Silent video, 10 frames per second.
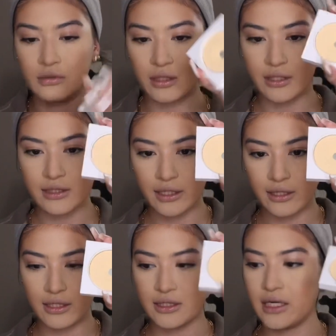Looks like
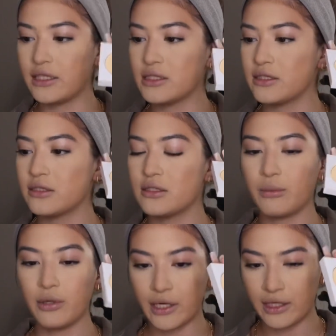this, and I just used
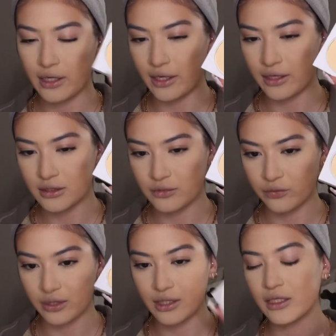number 99
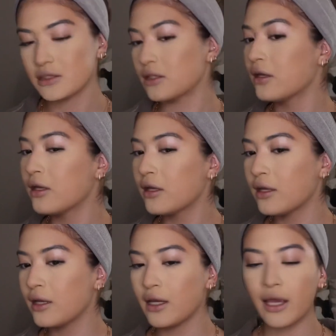Sephora collection.
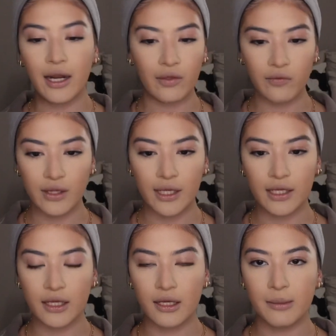And I feel
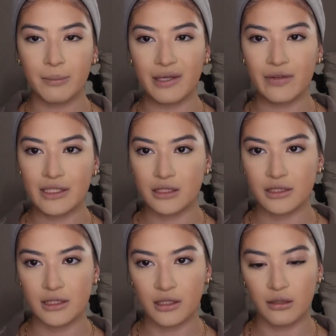like my face
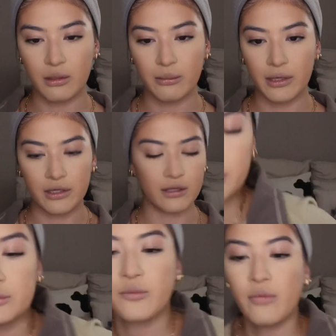looks a little bit better now.
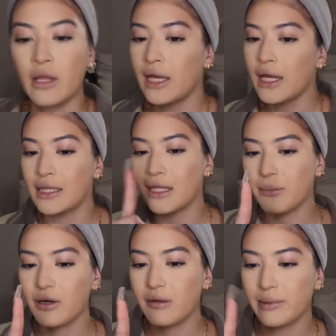Let
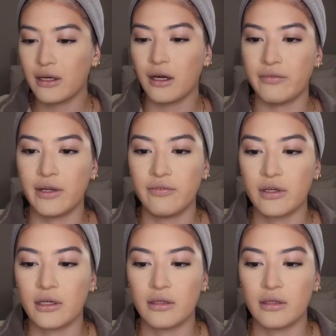me grab my coffee, I forgot.